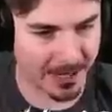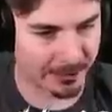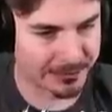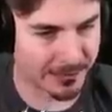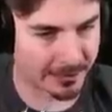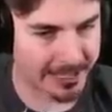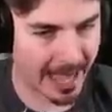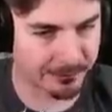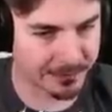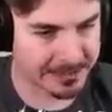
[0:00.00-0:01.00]
Very, very
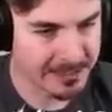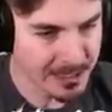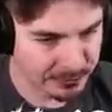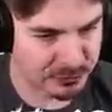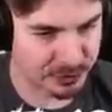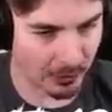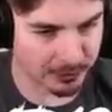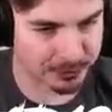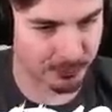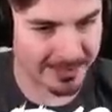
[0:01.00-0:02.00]
heavy.
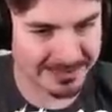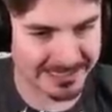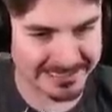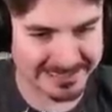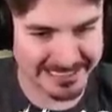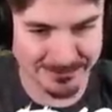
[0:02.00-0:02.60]
Dark runs it